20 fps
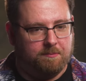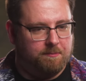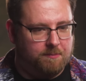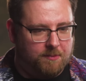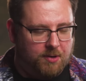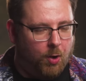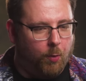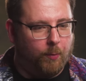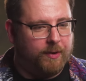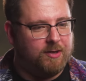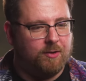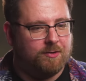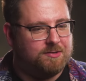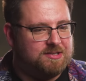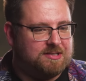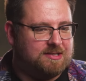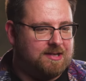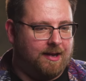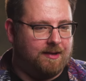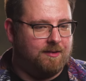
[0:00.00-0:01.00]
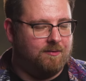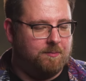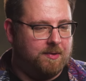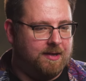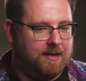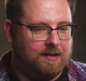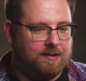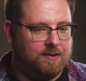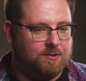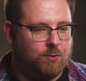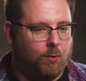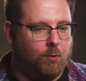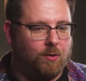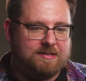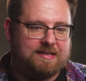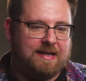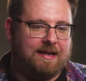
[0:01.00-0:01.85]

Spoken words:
knowing you're just kind of being talked